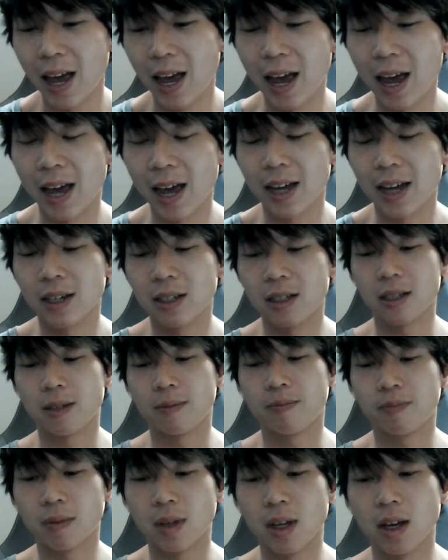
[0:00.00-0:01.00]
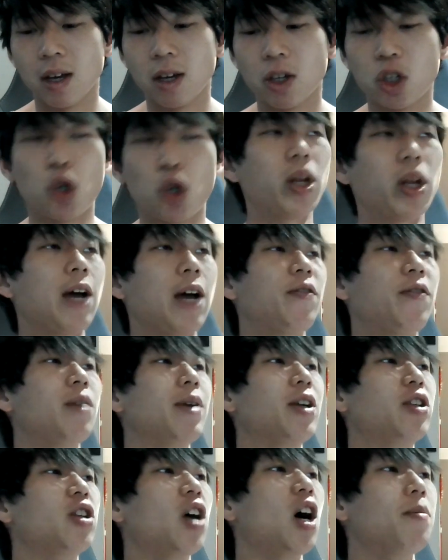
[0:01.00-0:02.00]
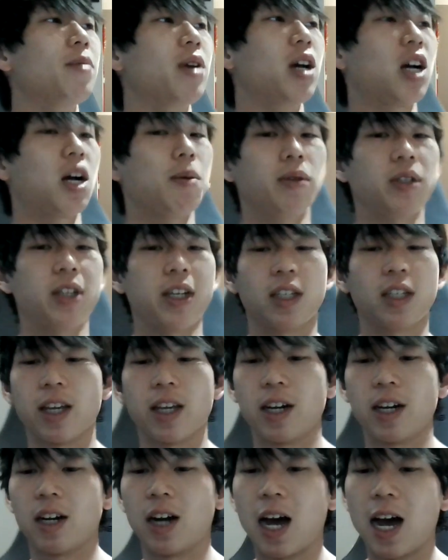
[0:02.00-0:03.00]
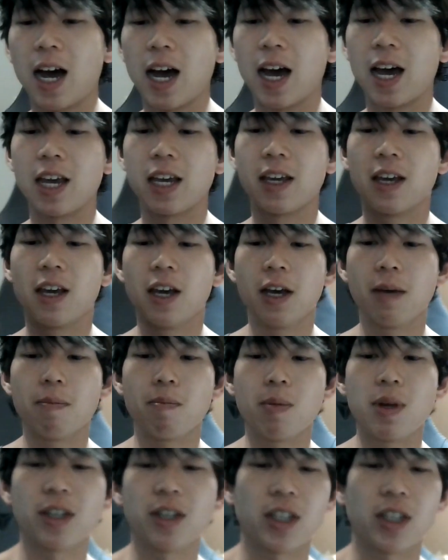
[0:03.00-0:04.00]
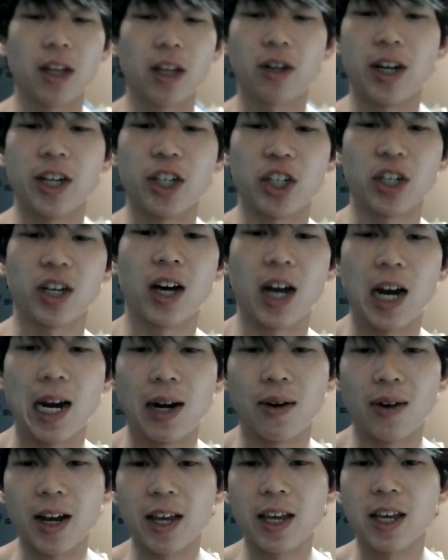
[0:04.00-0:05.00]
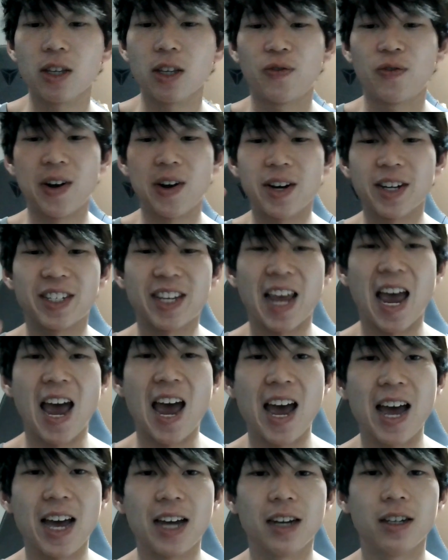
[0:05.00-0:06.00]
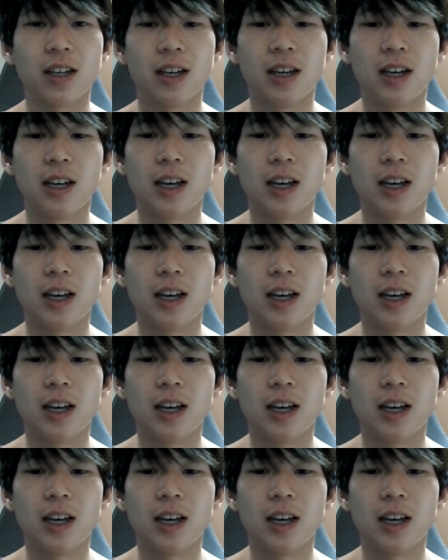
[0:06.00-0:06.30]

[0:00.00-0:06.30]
And shortly after I met Tommy, a couple of days later, I meet this other Asian guy, right? very tanned.